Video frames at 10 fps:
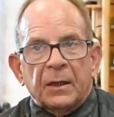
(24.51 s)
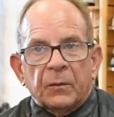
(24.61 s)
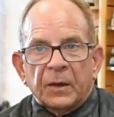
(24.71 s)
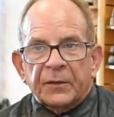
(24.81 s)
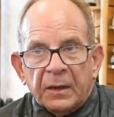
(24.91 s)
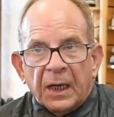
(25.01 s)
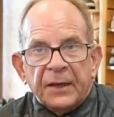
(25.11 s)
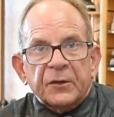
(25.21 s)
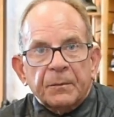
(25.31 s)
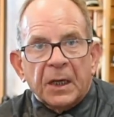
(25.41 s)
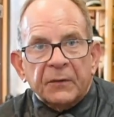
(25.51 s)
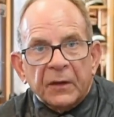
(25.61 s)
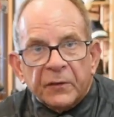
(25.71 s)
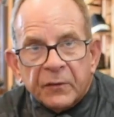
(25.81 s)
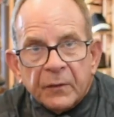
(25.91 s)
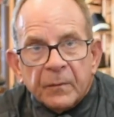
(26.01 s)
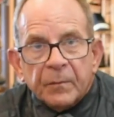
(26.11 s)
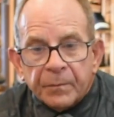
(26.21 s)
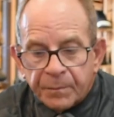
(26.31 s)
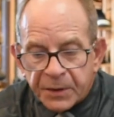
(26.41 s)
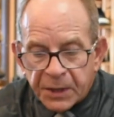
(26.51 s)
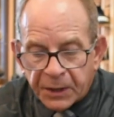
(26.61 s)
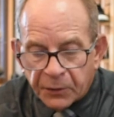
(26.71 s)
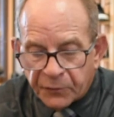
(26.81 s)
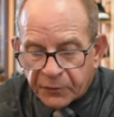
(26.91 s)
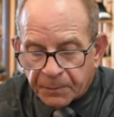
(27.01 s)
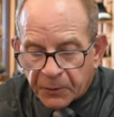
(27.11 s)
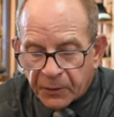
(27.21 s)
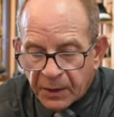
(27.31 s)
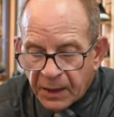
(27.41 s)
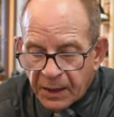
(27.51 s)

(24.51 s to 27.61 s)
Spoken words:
what's nice about this particular slipper,